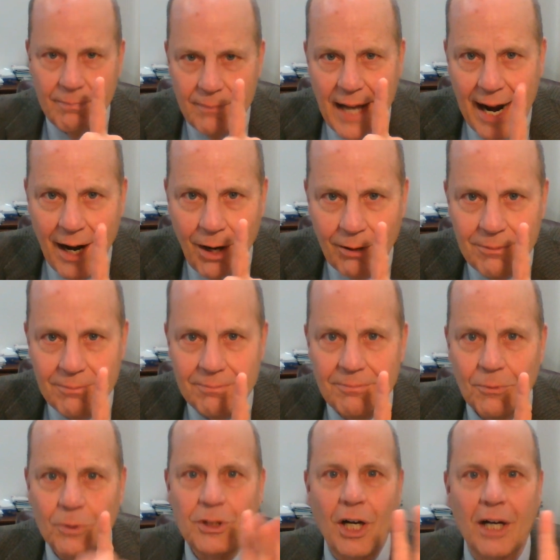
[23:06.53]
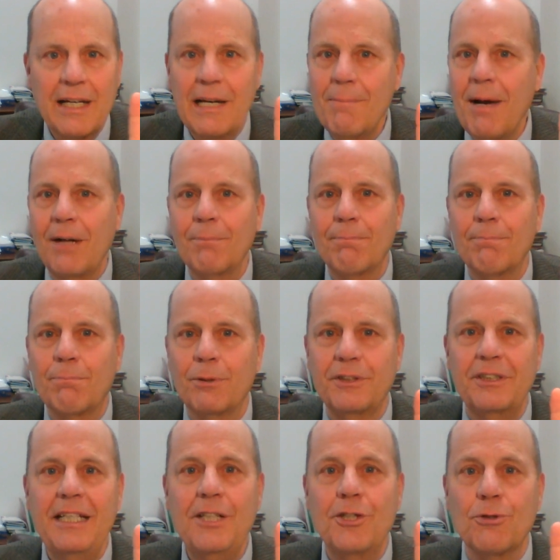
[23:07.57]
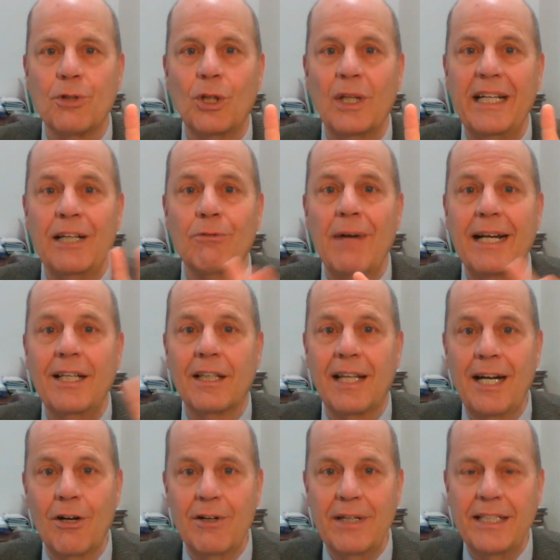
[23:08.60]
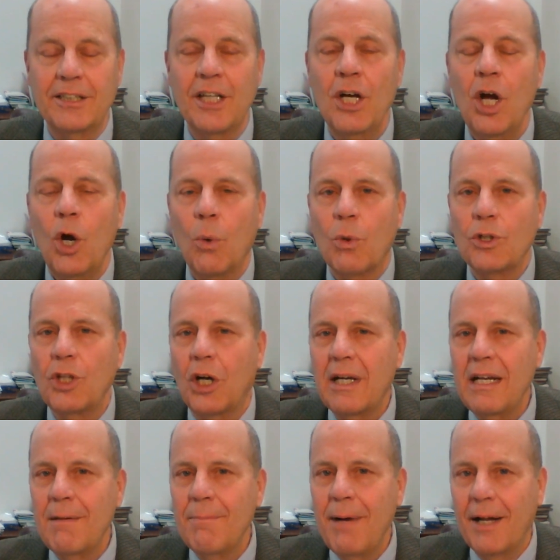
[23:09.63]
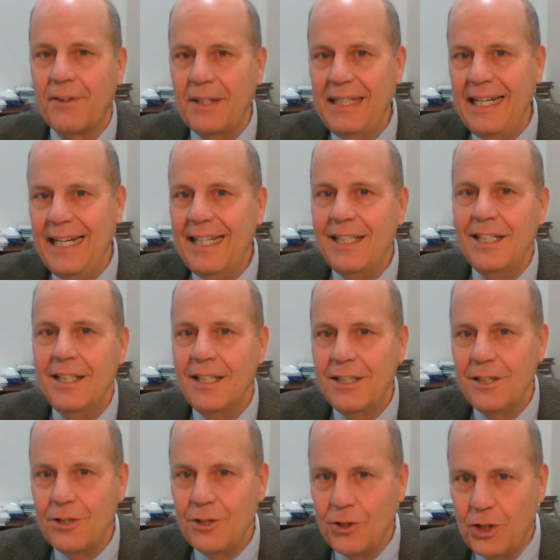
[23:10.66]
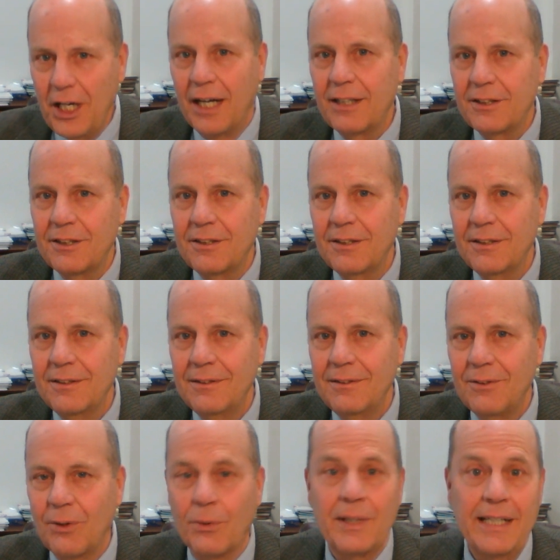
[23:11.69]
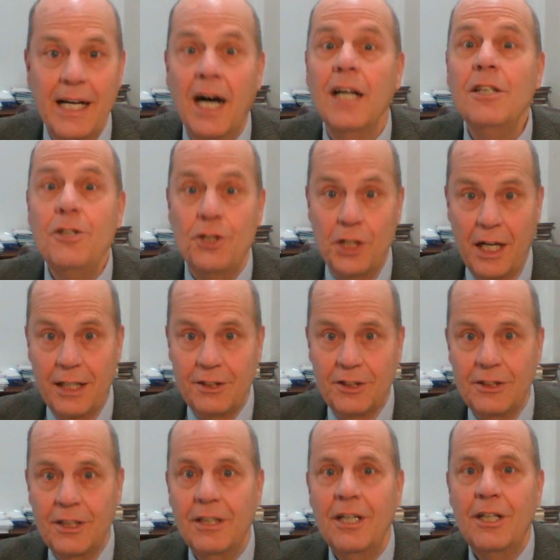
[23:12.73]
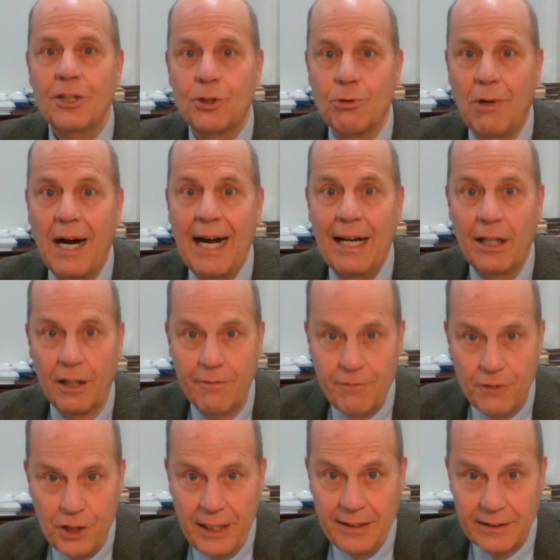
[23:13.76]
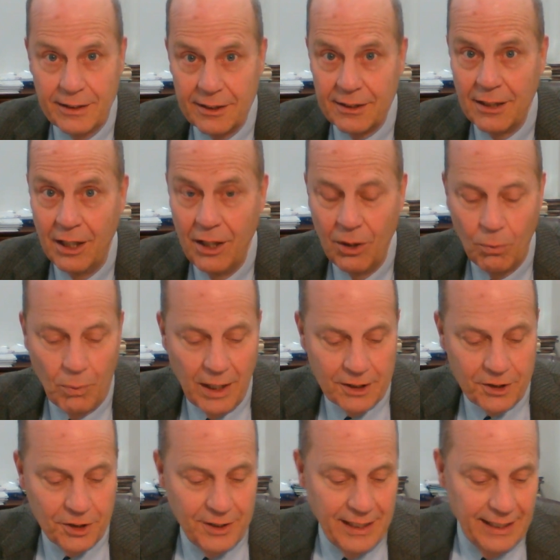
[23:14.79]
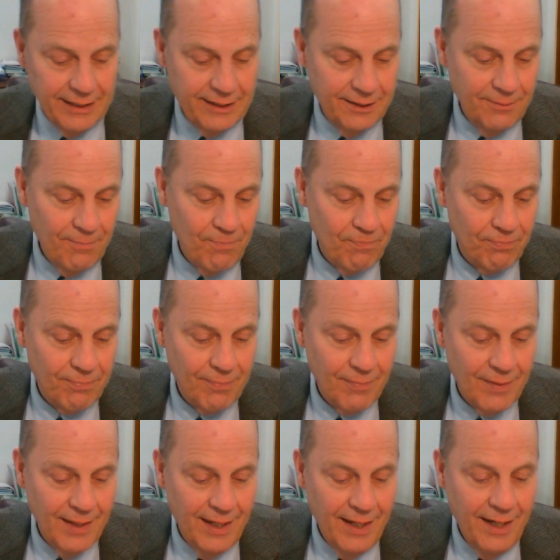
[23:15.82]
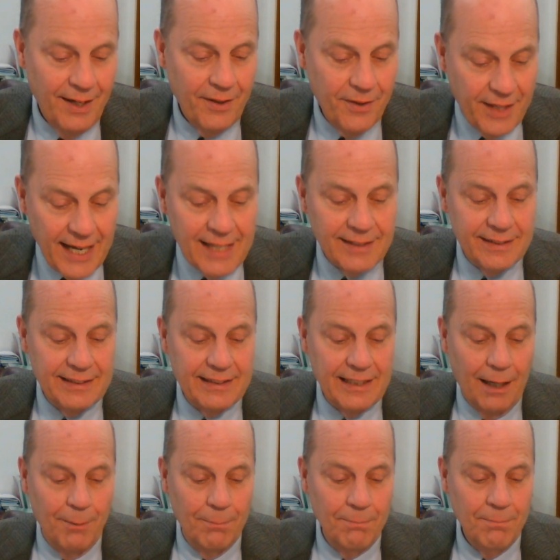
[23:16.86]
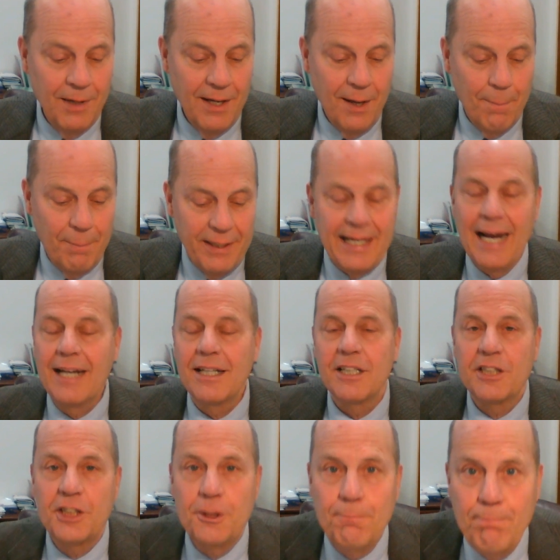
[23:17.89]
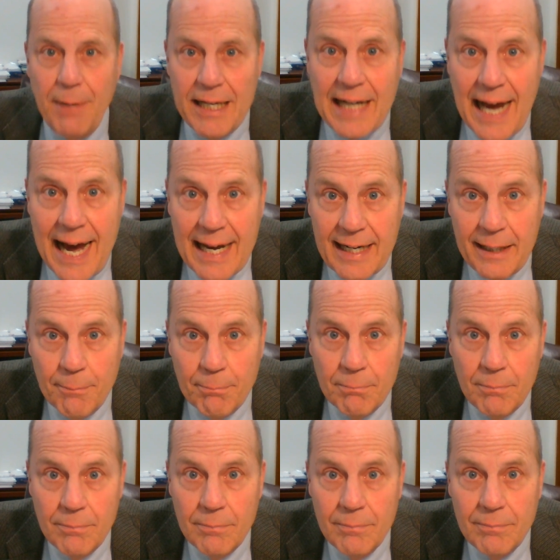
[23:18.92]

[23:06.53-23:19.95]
Now, we're talking about procedural irregularities. We're talking about the unjust or the unjust trial of Jesus. Watch this. Then some began to spit at him.